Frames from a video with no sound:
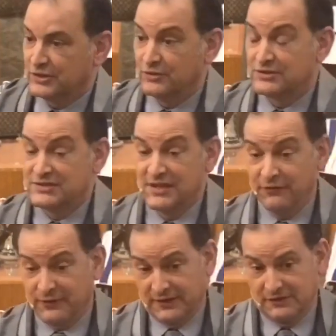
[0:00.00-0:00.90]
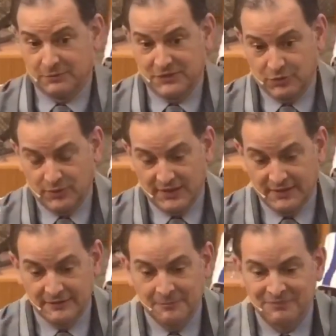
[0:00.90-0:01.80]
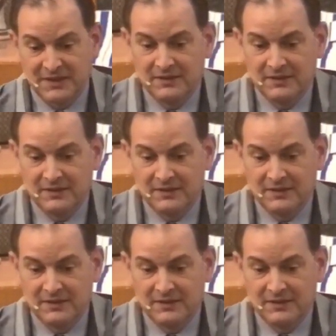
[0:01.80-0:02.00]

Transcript: a huge difference between